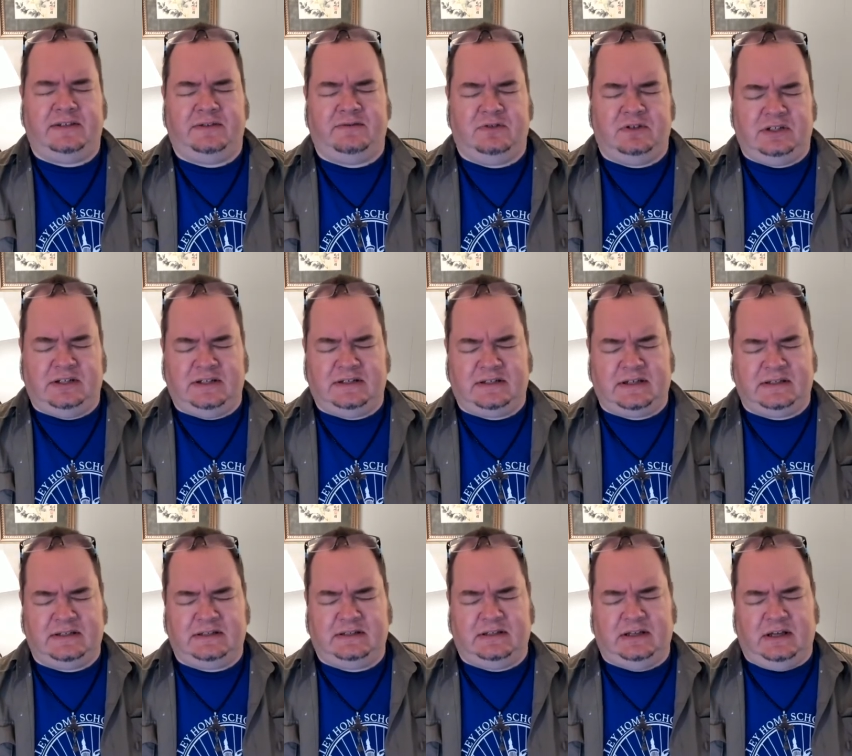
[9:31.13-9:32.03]
of
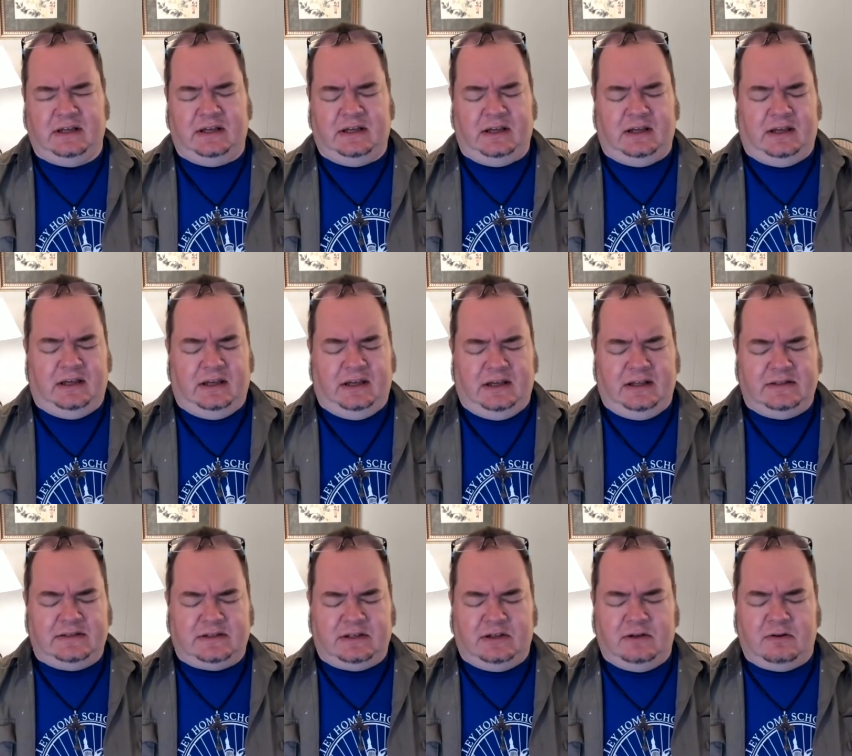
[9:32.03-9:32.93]
Jesus in
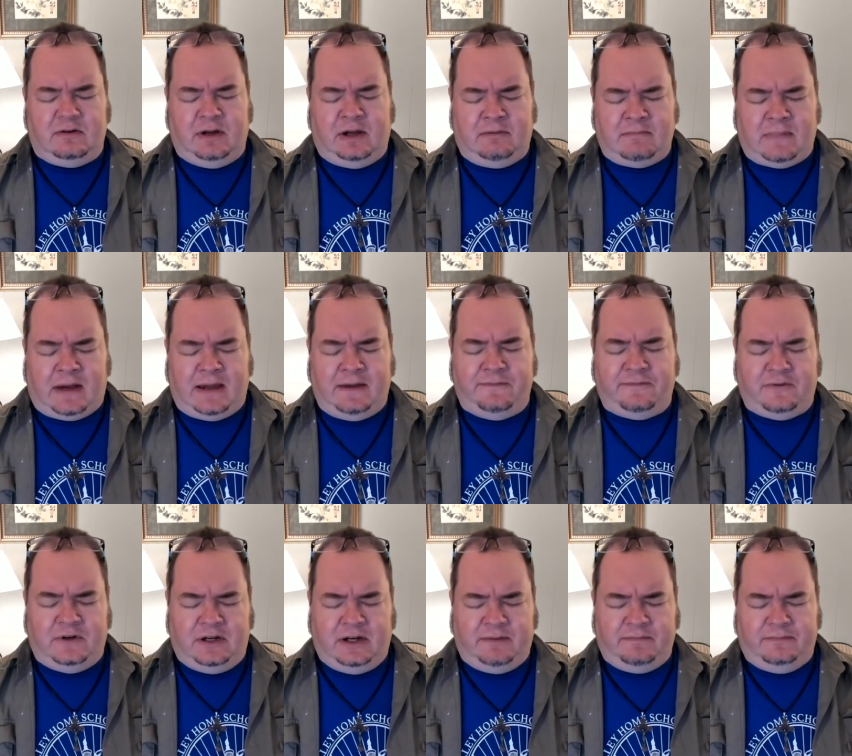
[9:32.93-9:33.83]
securing my
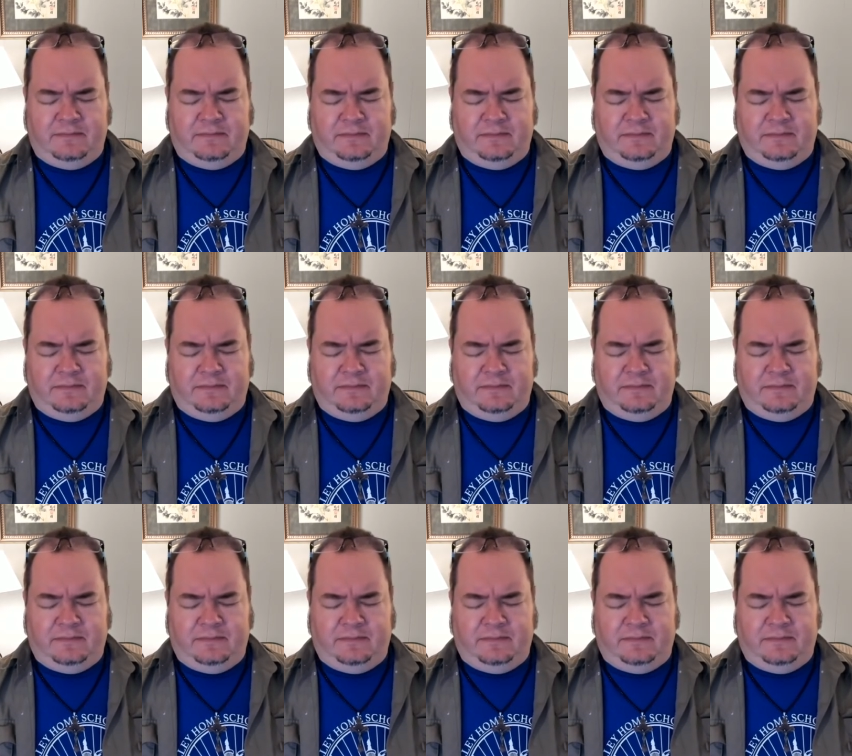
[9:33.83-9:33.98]
freedom